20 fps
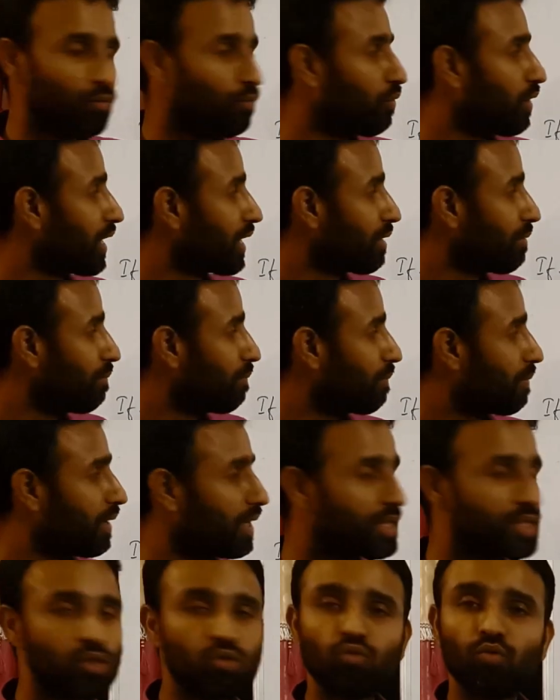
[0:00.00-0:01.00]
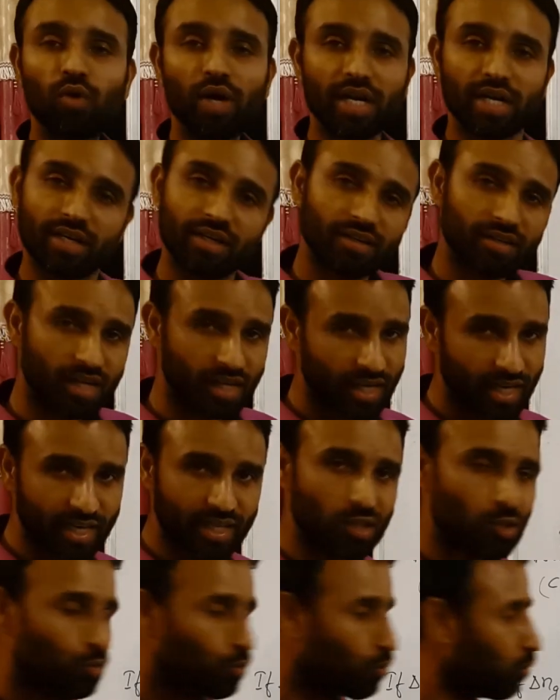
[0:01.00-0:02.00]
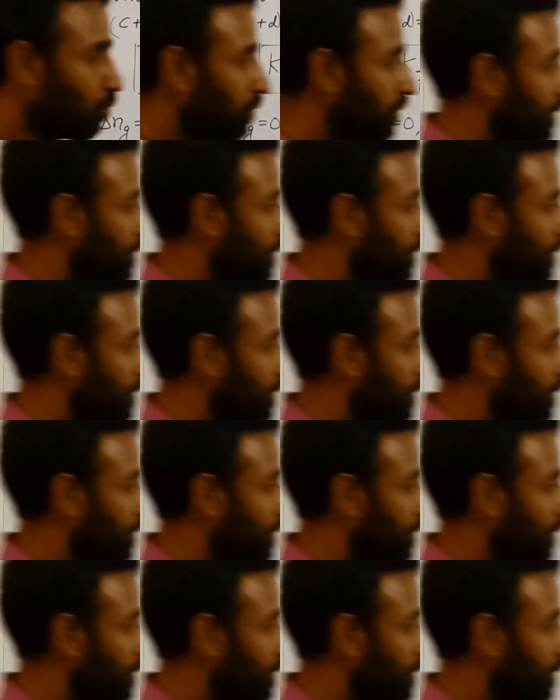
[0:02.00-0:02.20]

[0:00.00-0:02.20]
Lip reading: 1 plus 1, again 2.